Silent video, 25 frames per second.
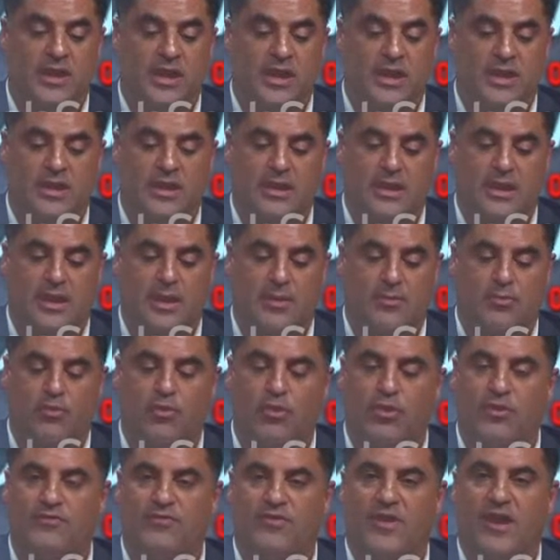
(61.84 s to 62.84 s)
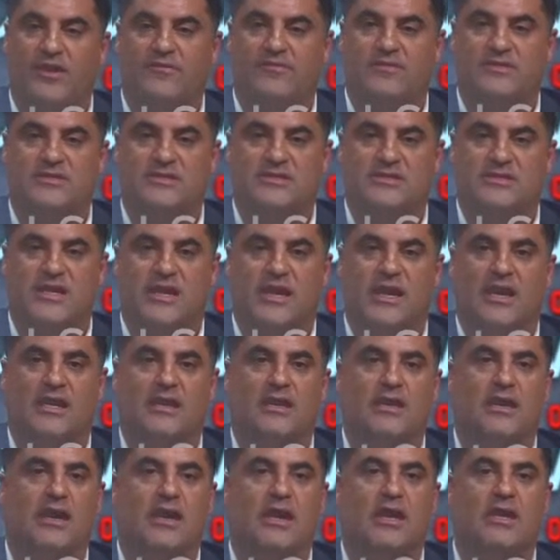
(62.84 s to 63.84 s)
by uh, 0.5, it's a tie.
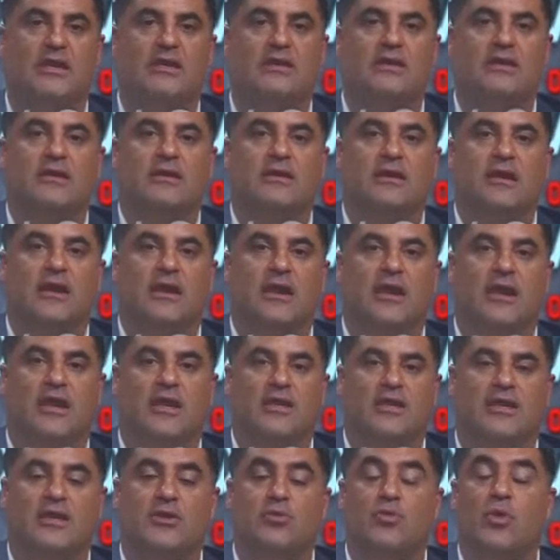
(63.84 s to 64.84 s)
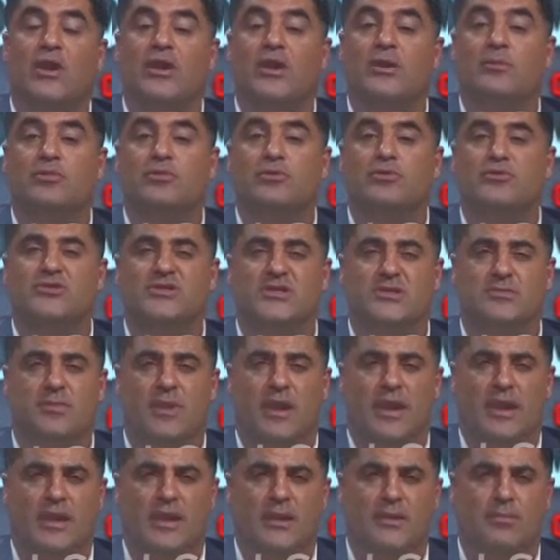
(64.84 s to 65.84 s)
And uh, he wound up losing
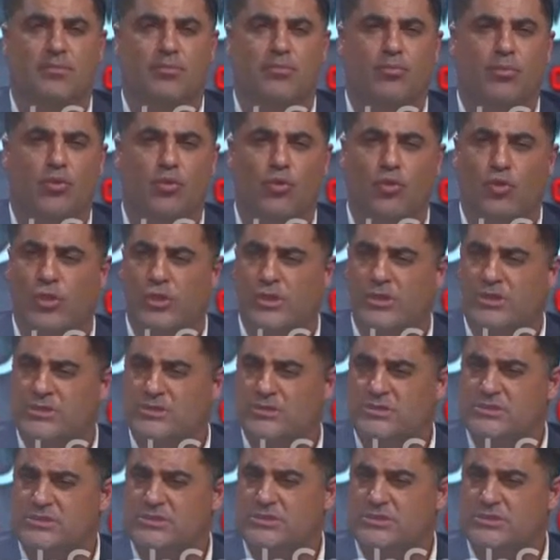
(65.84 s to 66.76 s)
by 0.2